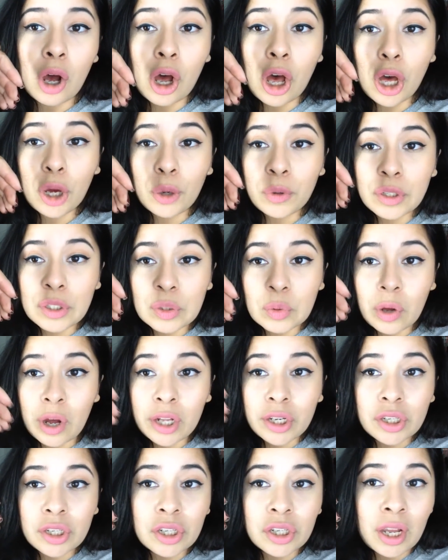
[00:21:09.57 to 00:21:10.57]
Awkward
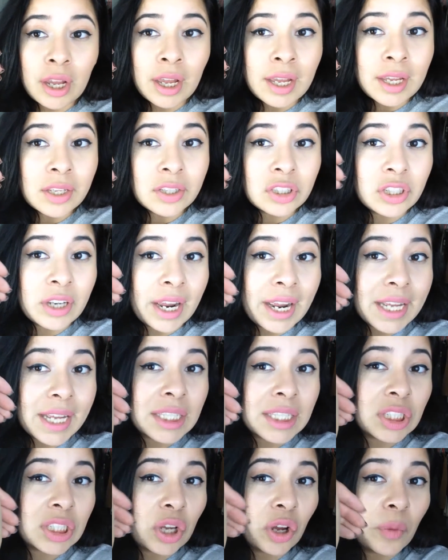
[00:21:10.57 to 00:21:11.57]
swatch. So that
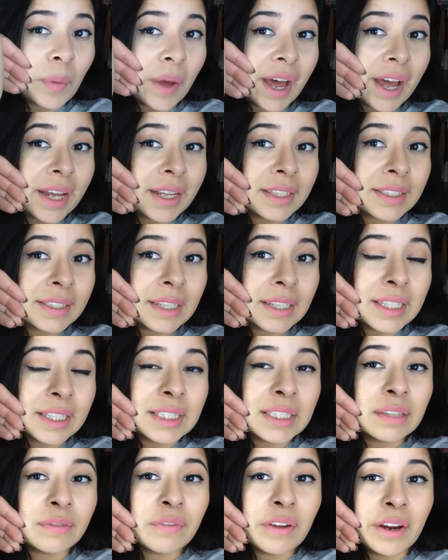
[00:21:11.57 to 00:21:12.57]
is Topaz.
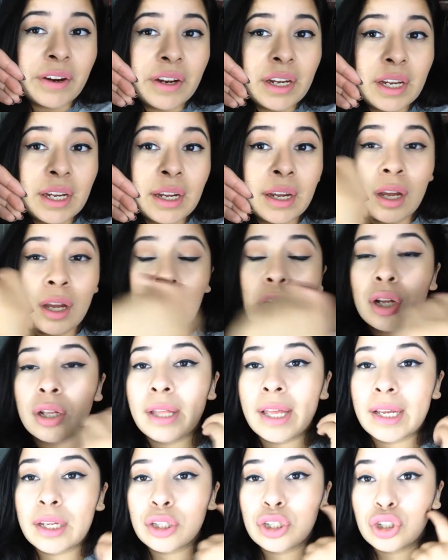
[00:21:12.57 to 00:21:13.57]
It's a very
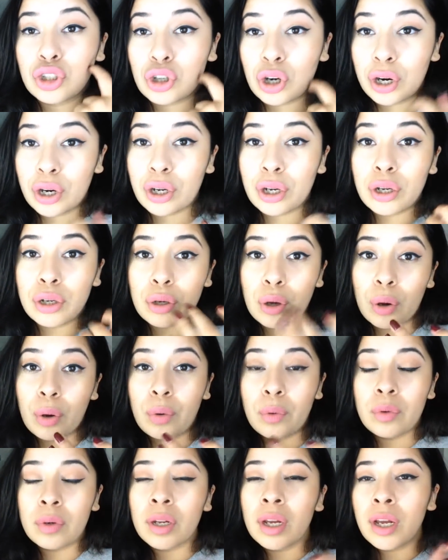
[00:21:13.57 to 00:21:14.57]
like dark
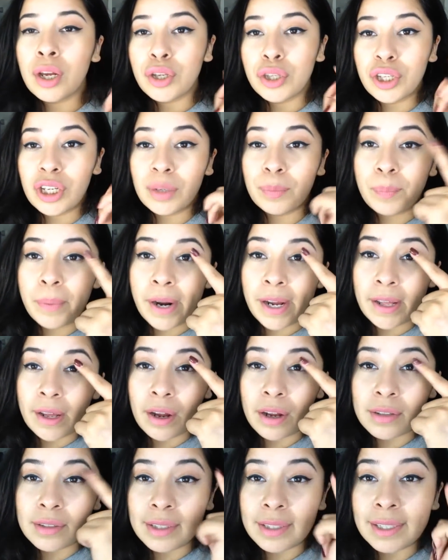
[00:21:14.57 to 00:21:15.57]
gold. You could apply that
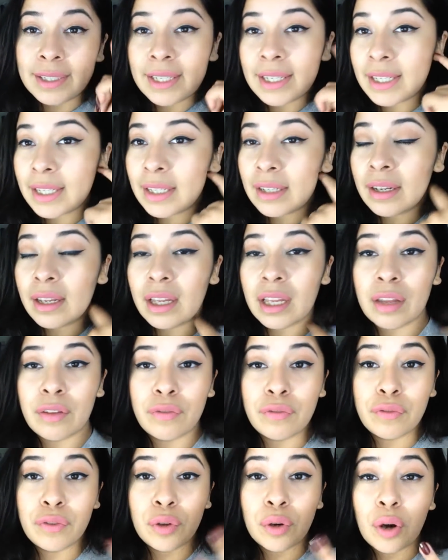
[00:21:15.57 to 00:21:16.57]
on the lid
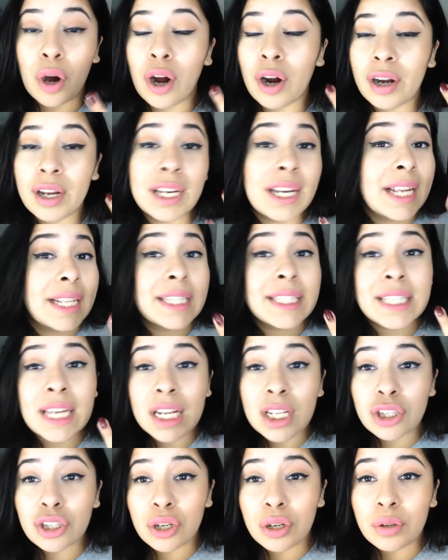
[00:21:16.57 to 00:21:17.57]
if you are a light
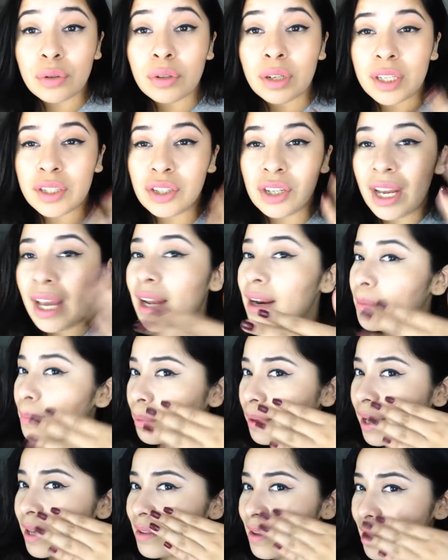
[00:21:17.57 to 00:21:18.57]
skin tone, because you can
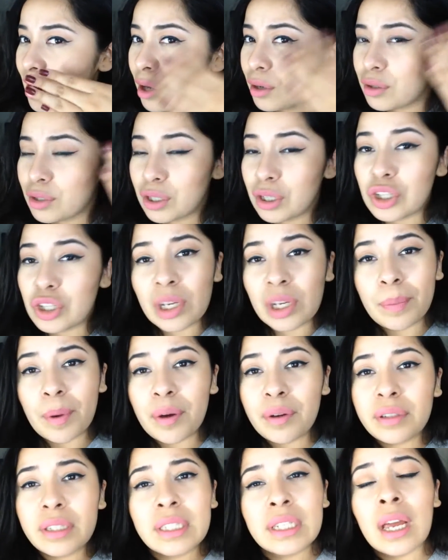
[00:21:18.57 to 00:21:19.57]
apply that onto your
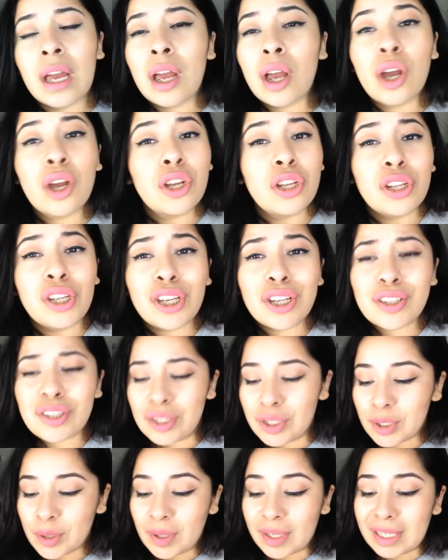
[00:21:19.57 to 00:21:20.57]
cheekbones. Now you could
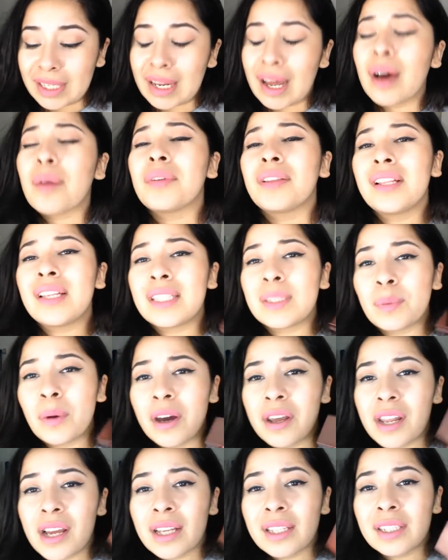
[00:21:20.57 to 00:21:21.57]
do a lot with these
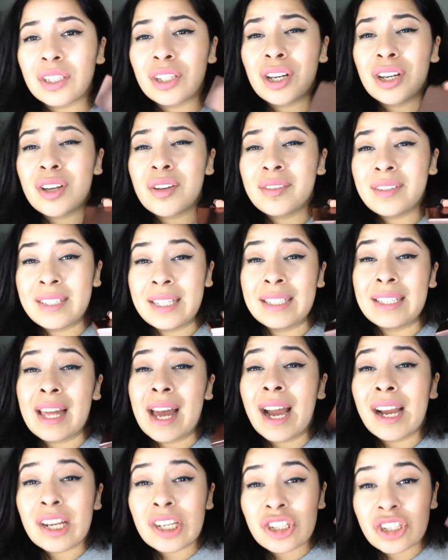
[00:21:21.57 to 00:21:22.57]
products. You could use this as
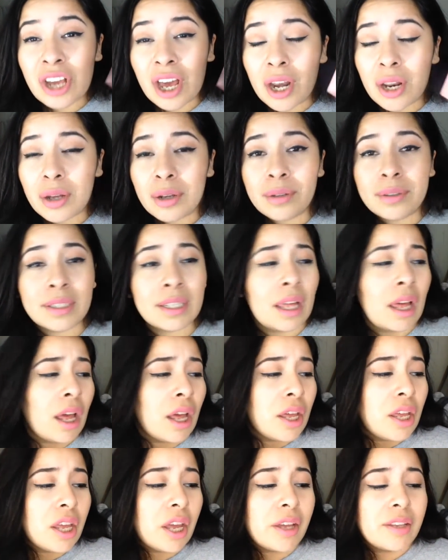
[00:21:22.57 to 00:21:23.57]
eyeshadows,
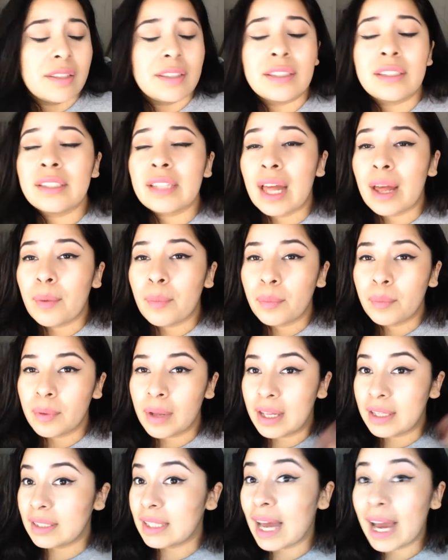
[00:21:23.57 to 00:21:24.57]
you could use these
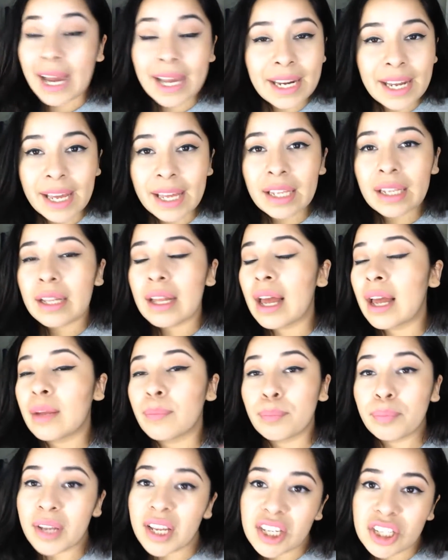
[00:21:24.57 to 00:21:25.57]
as highlight,
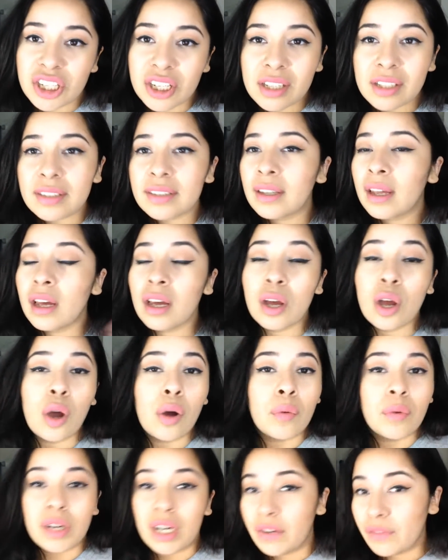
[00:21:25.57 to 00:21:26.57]
blushes,
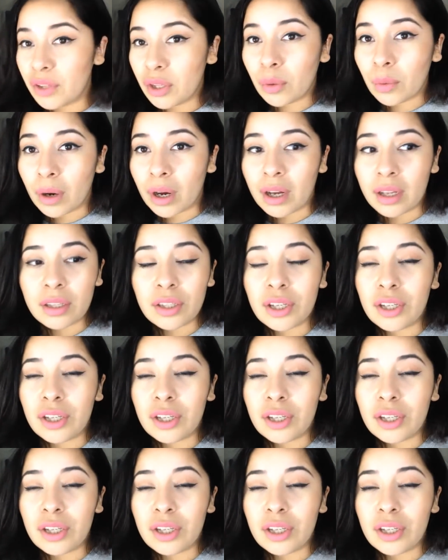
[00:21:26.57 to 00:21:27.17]
whatever you want.